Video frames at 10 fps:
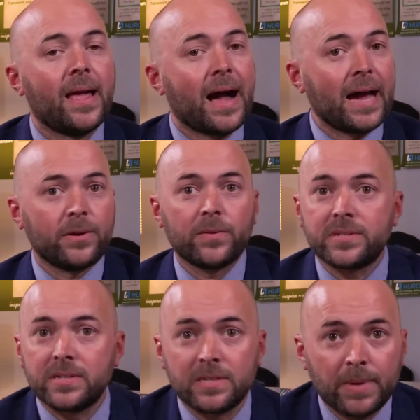I know this
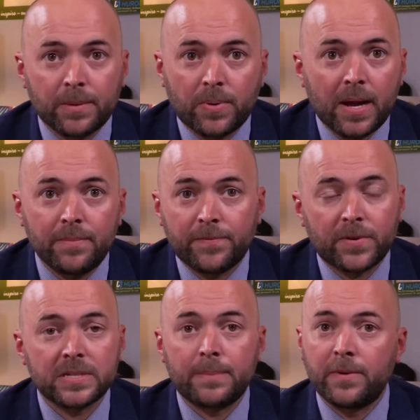is a big problem for
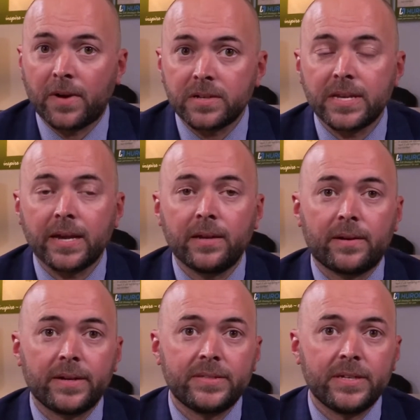some of our
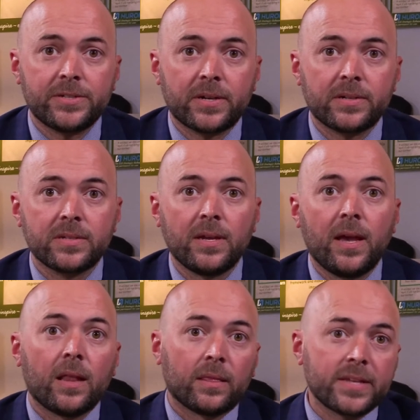secondary teachers.
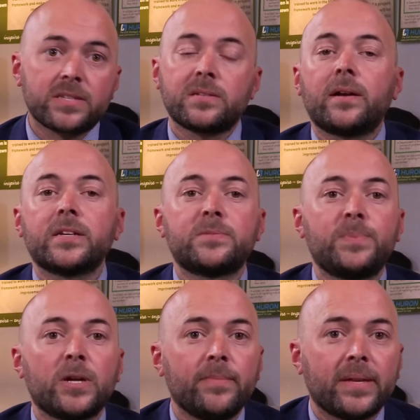Let's start
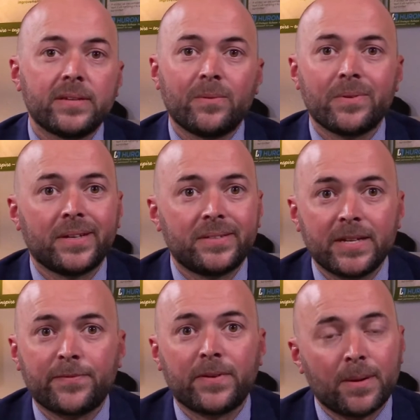experimenting with a
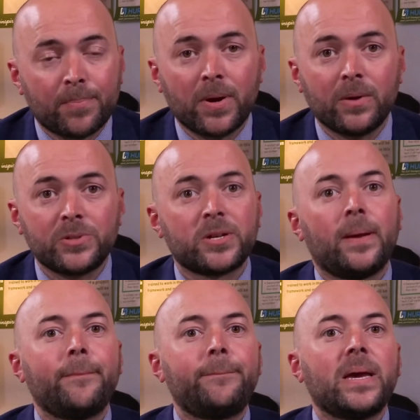different approach
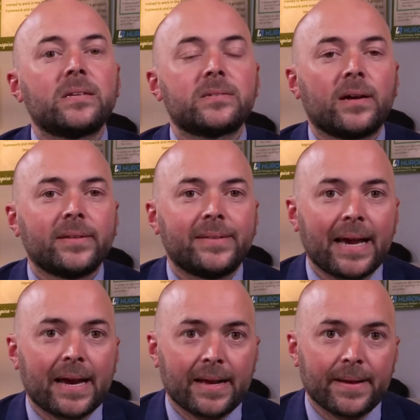based on
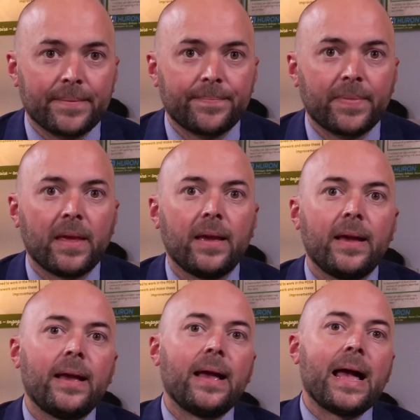data.
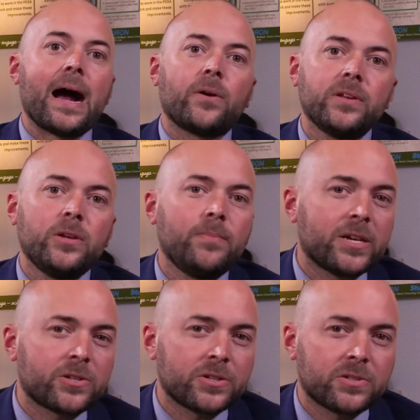How can you
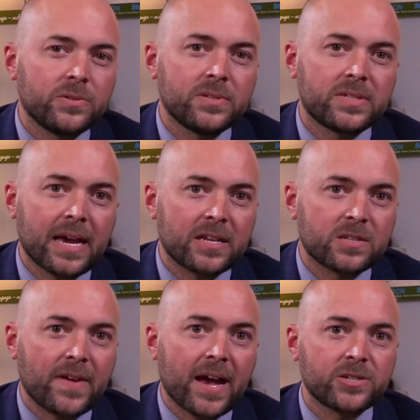measure student
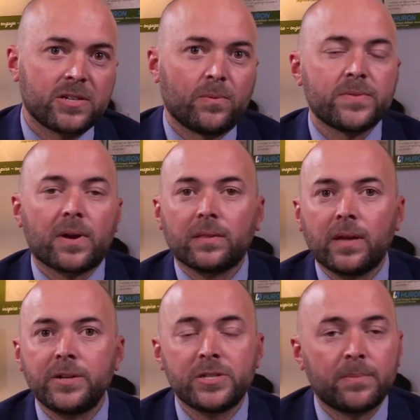satisfaction with our
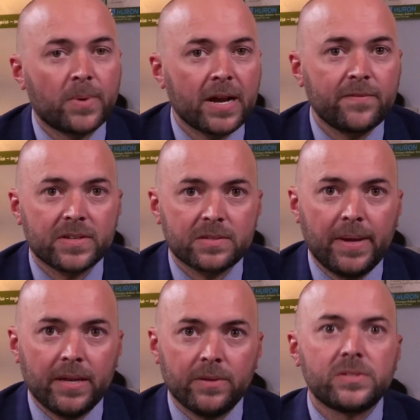lunch and breakfast
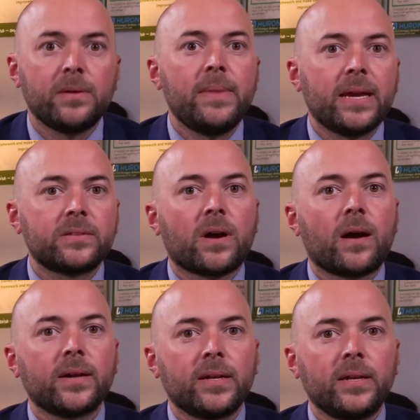menu to make
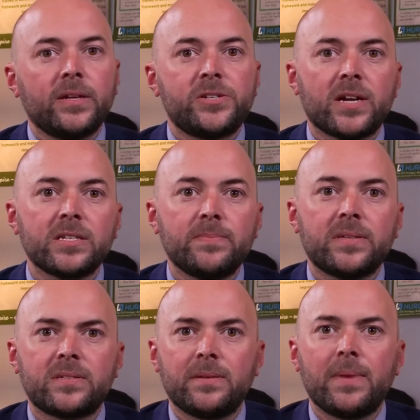targeted
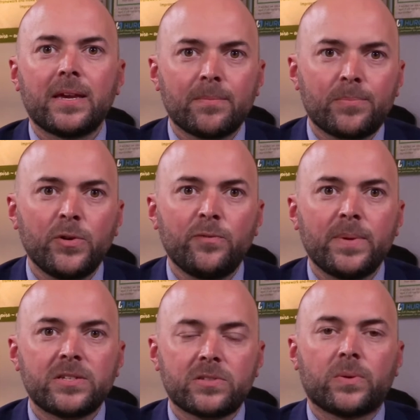adjustments to make
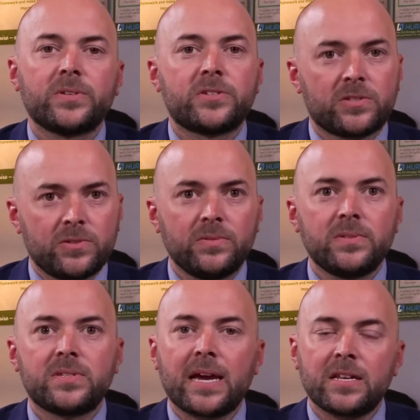improvements towards student
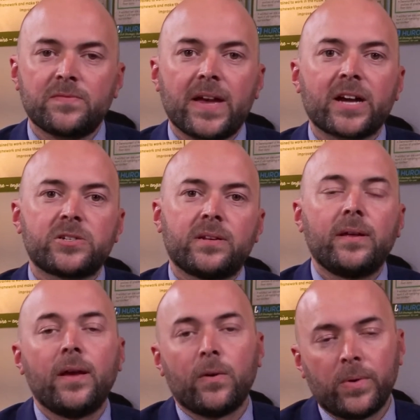satisfaction
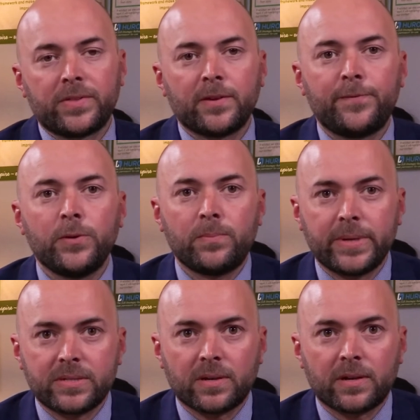with the food we
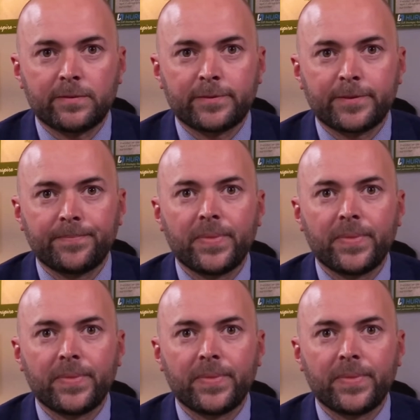serve?